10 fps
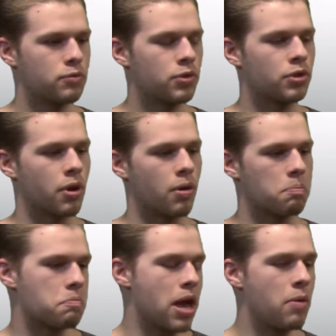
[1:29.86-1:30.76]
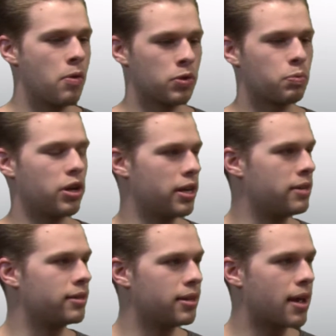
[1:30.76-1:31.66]
So it was pretty
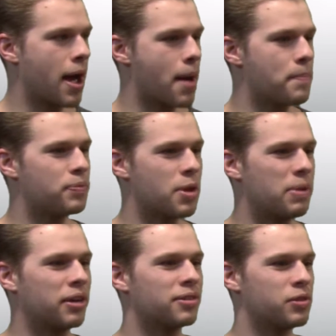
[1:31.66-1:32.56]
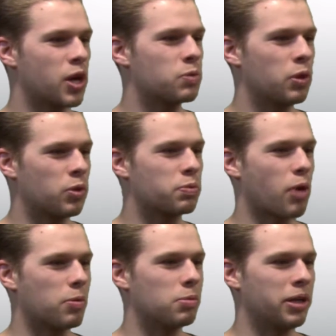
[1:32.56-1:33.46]
easy. The biggest adjustment was
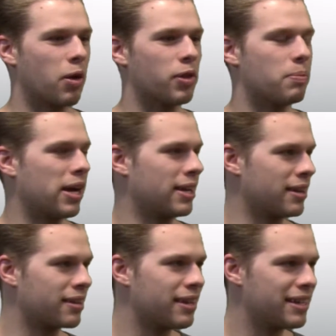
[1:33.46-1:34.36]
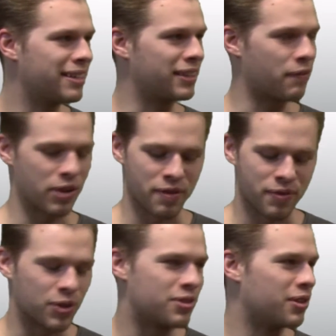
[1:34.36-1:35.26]
probably all the biking. Like the very
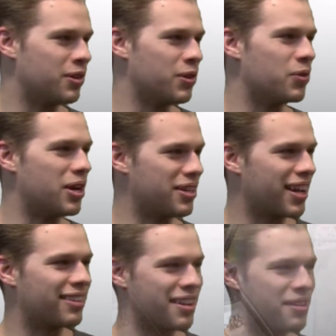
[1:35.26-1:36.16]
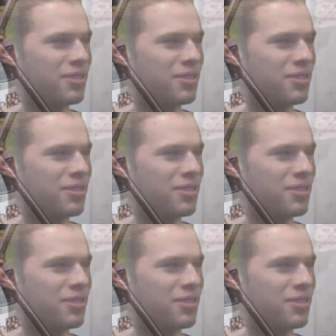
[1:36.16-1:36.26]
first thing you do when you get there